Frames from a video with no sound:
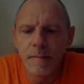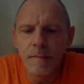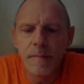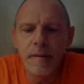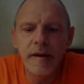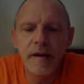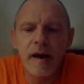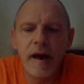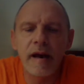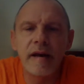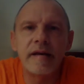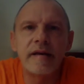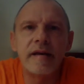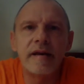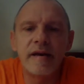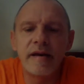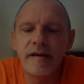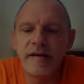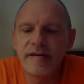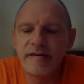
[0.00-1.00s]

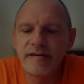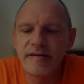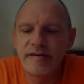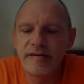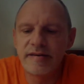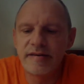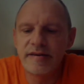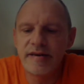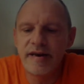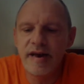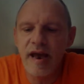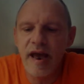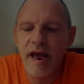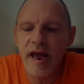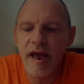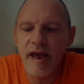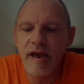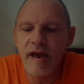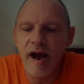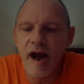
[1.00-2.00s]

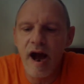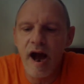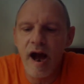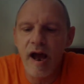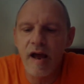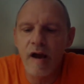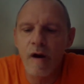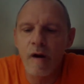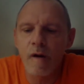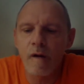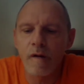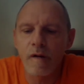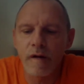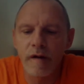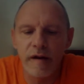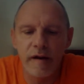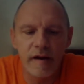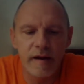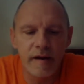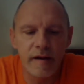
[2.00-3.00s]

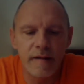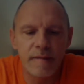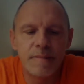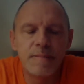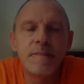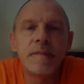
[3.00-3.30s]
P-I-T-C-A-I-R-N,